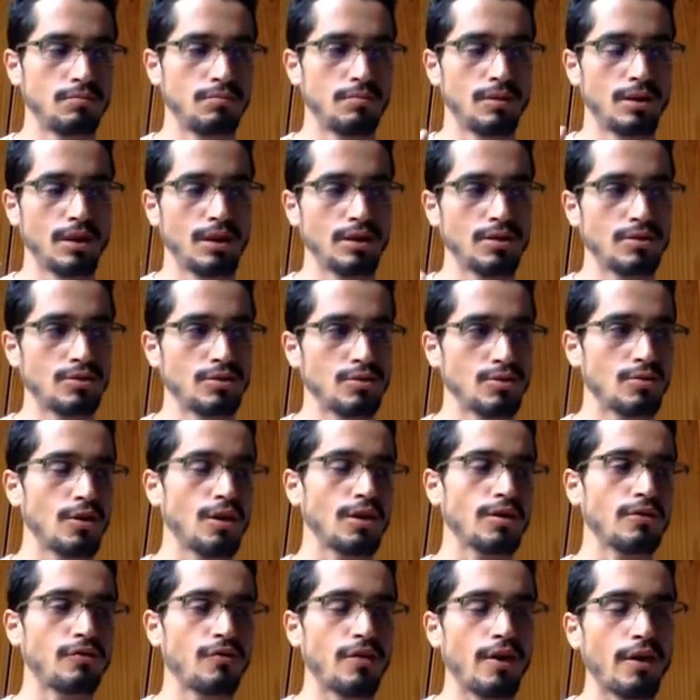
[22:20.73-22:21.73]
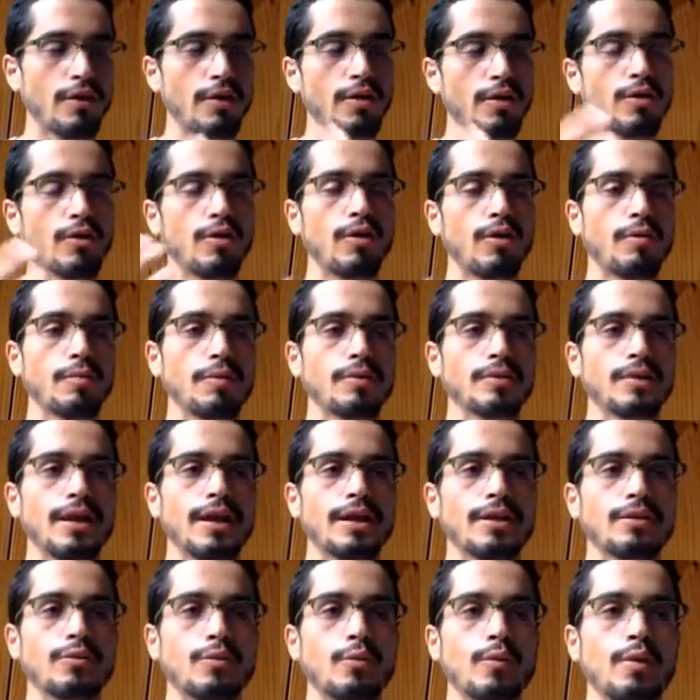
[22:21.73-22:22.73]
it's not very common
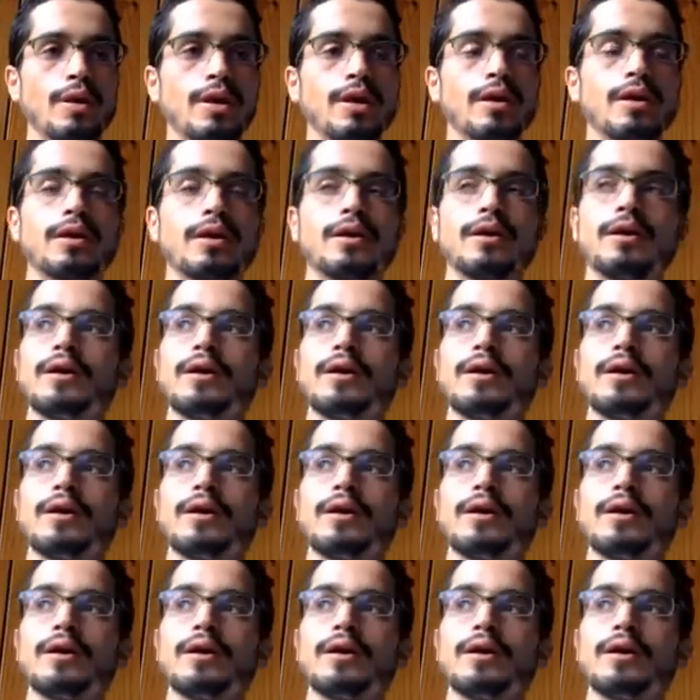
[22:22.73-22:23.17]
that we